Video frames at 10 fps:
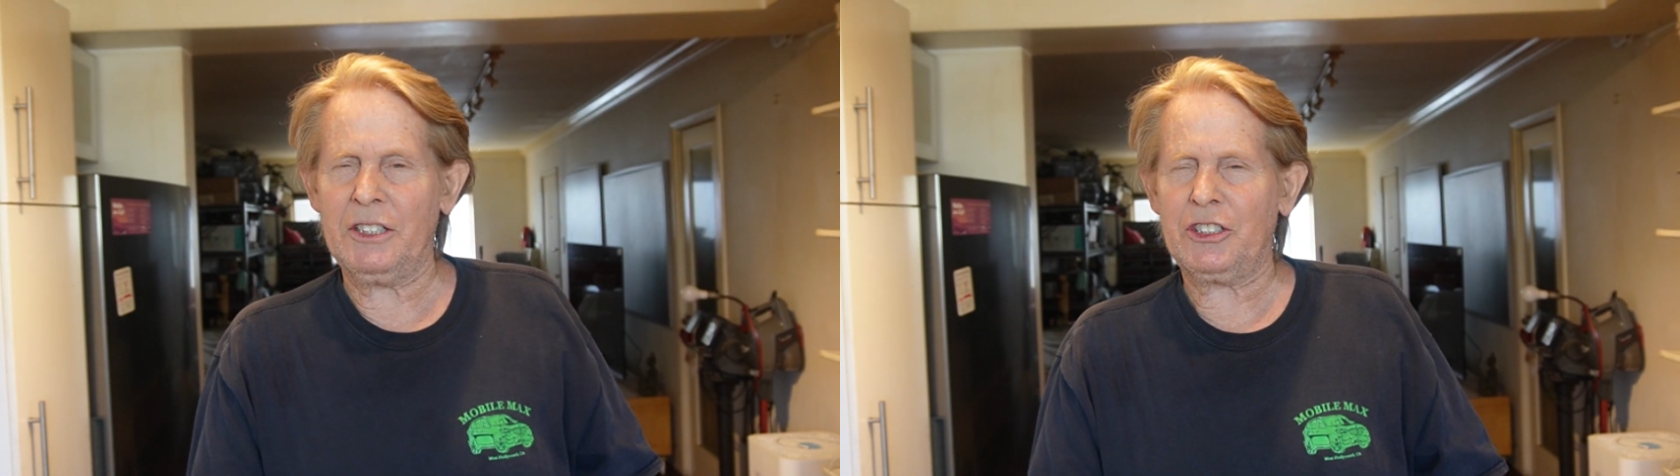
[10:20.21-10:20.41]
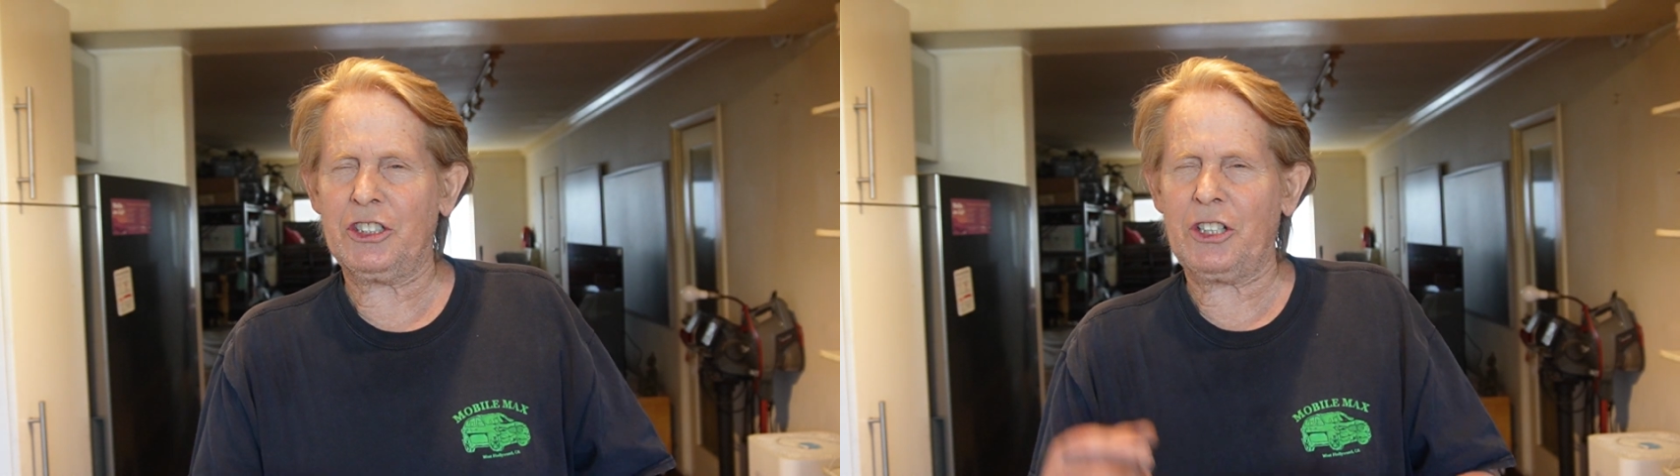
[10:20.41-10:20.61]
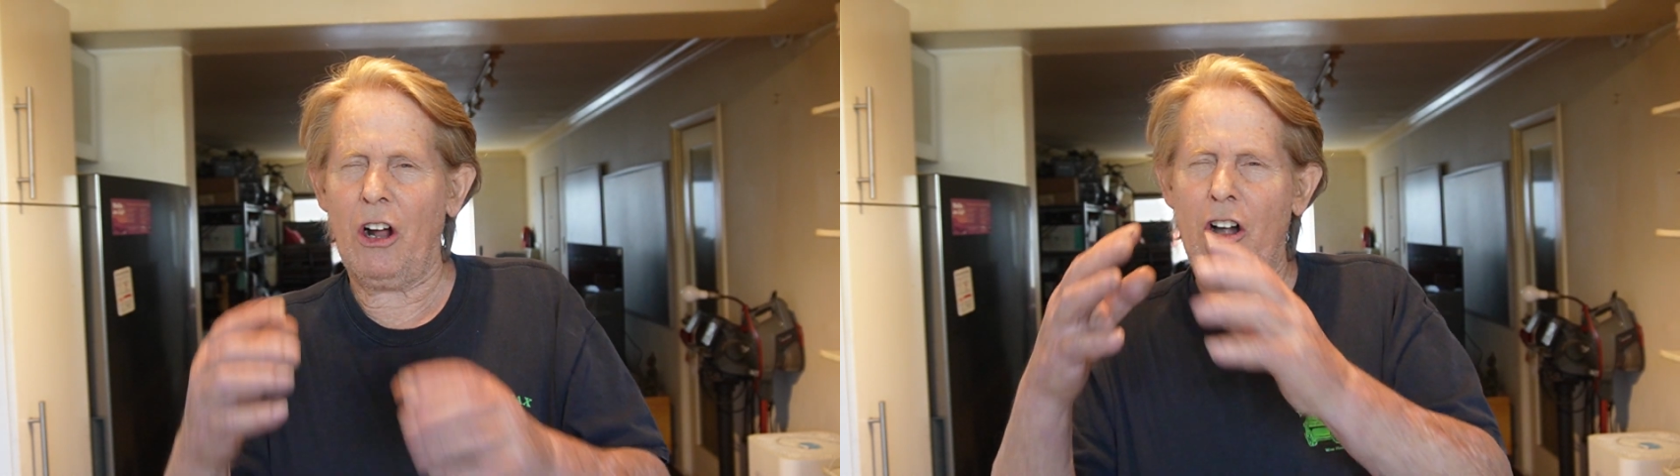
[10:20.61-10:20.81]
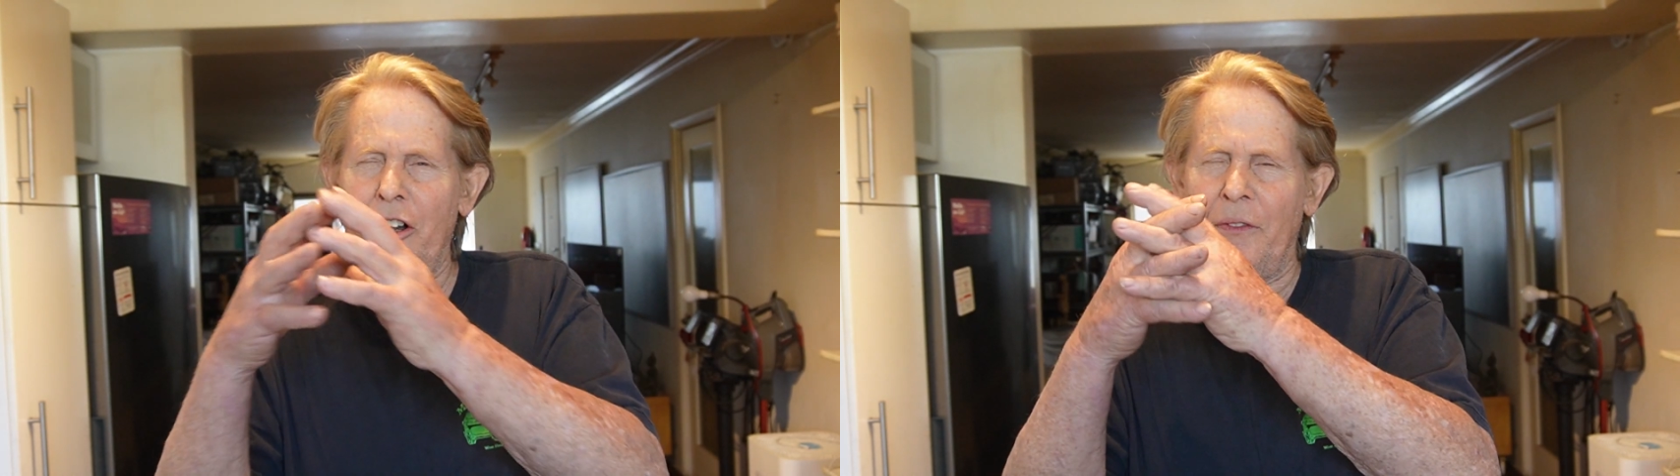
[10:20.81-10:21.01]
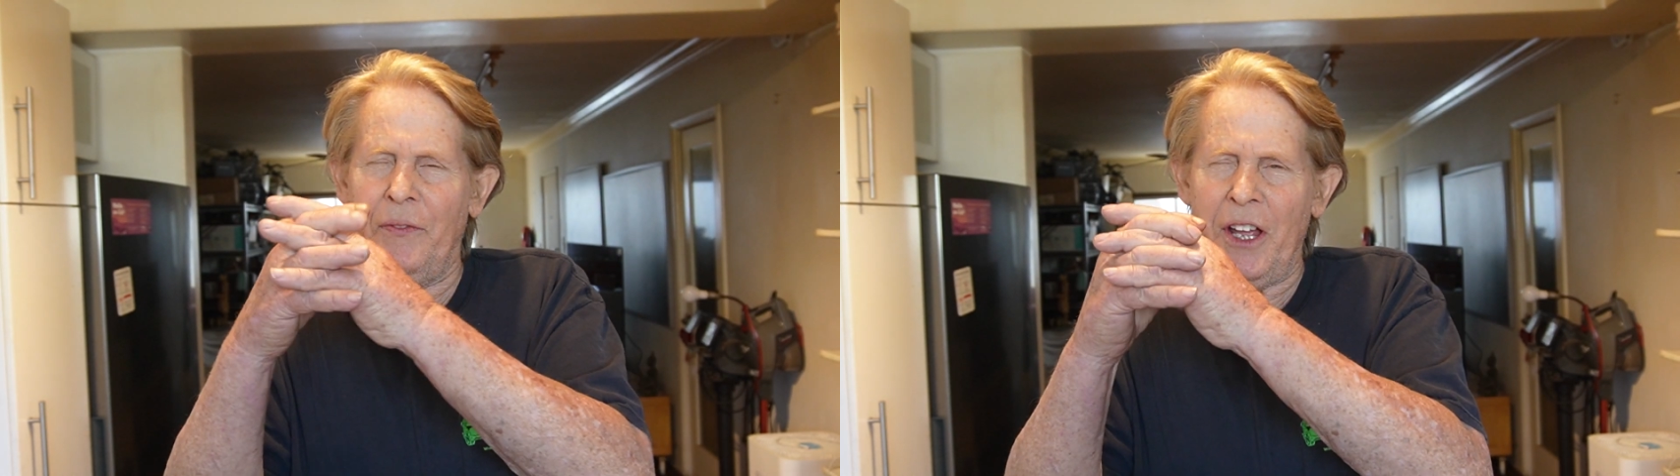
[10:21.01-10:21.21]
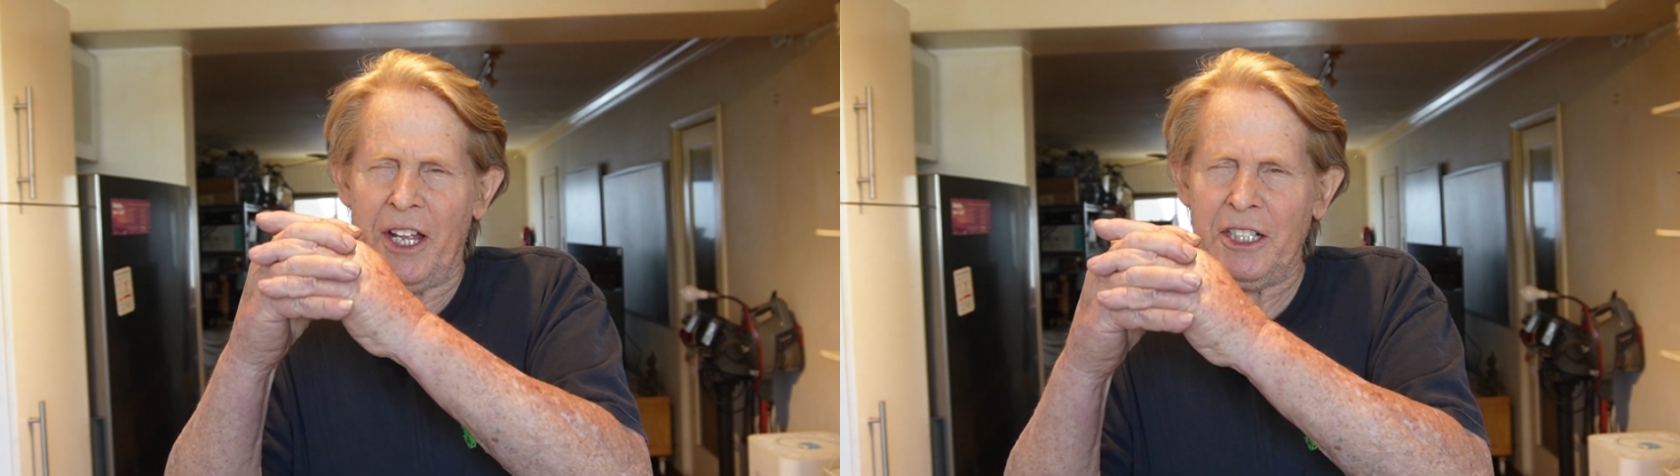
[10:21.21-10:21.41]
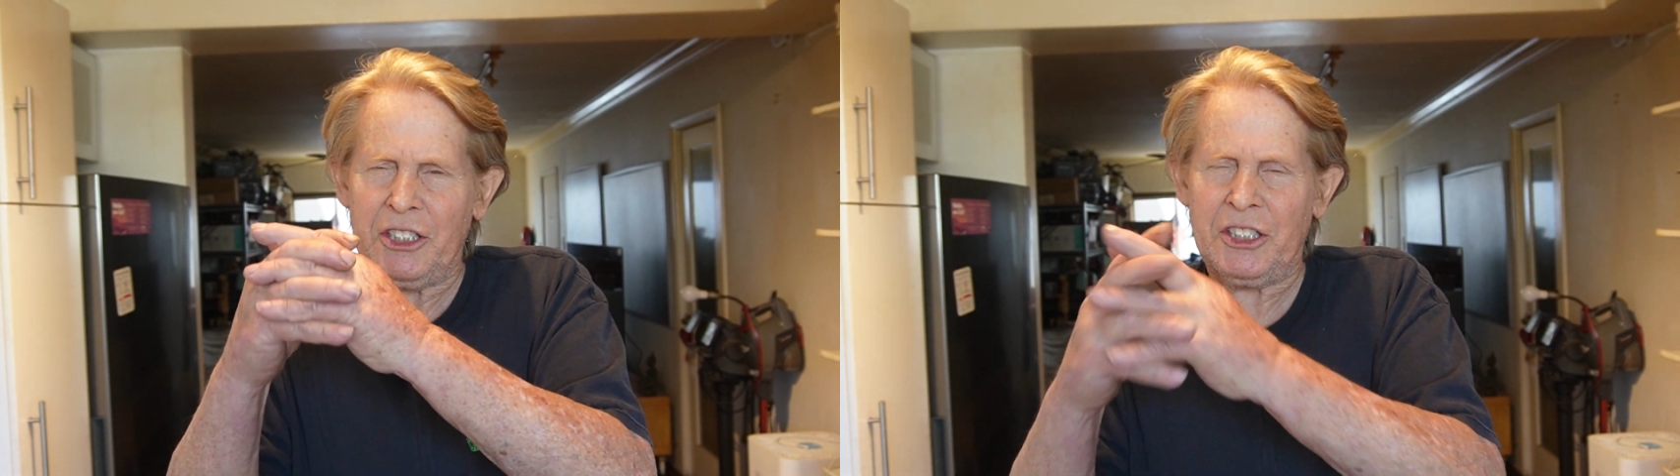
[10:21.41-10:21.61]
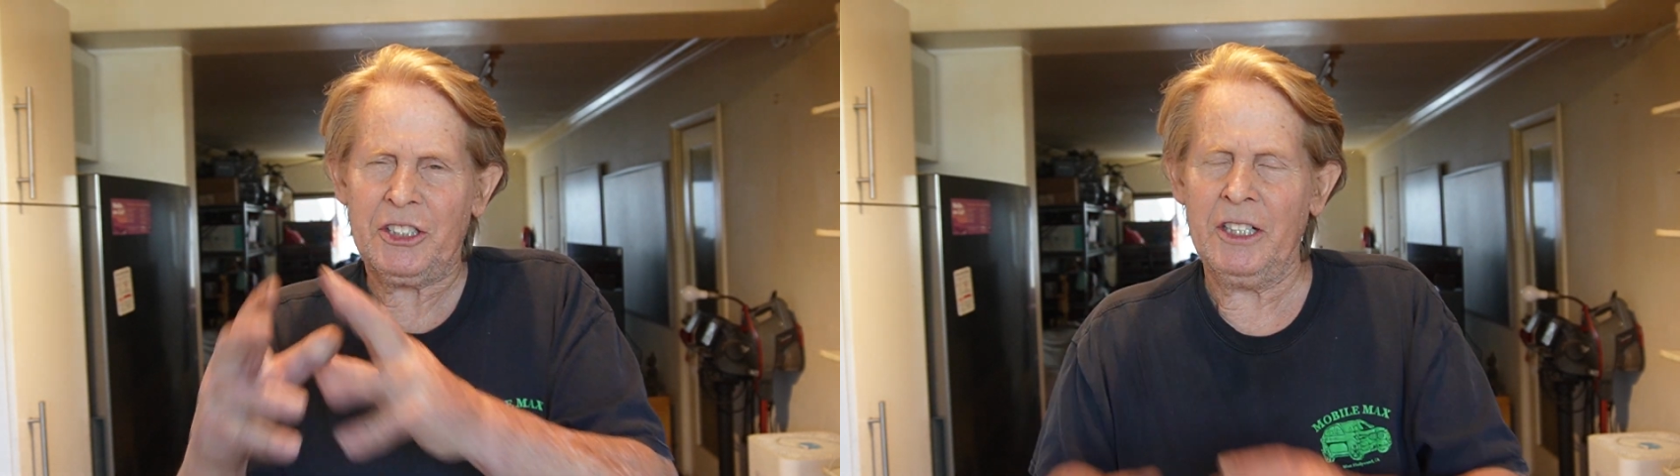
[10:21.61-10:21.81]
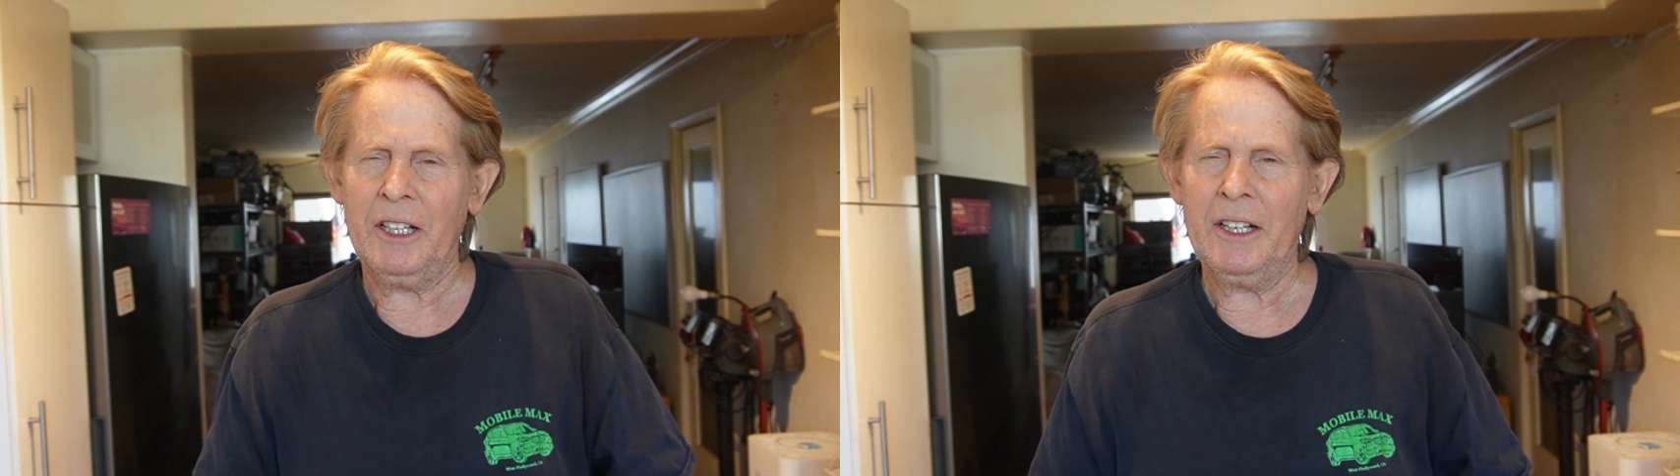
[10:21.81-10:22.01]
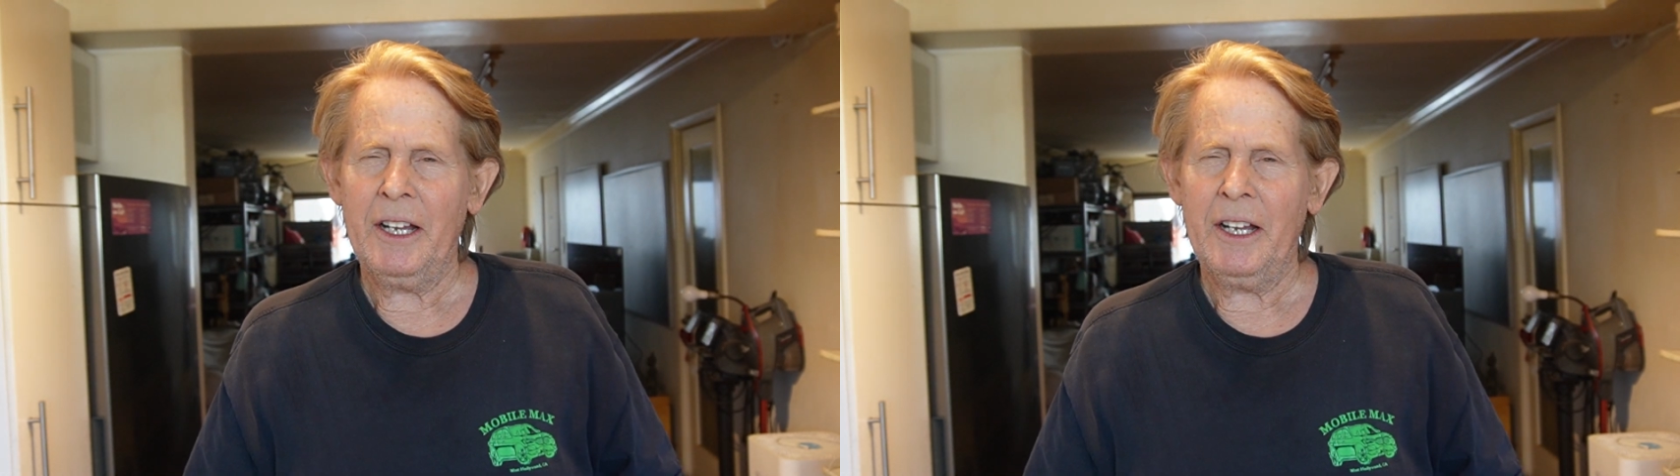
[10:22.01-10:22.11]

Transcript: and start events,